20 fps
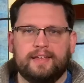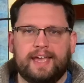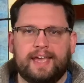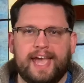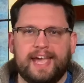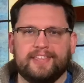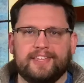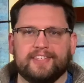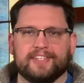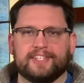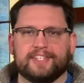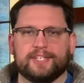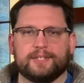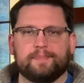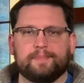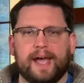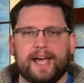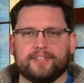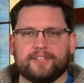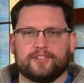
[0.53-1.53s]
Hey, this is
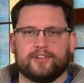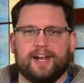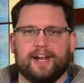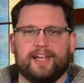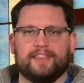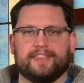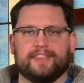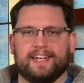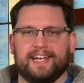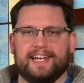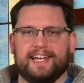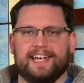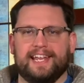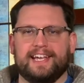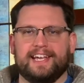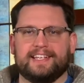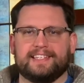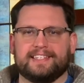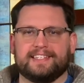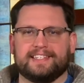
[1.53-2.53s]
Pastor Anthony
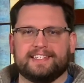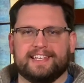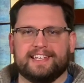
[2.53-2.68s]
Nix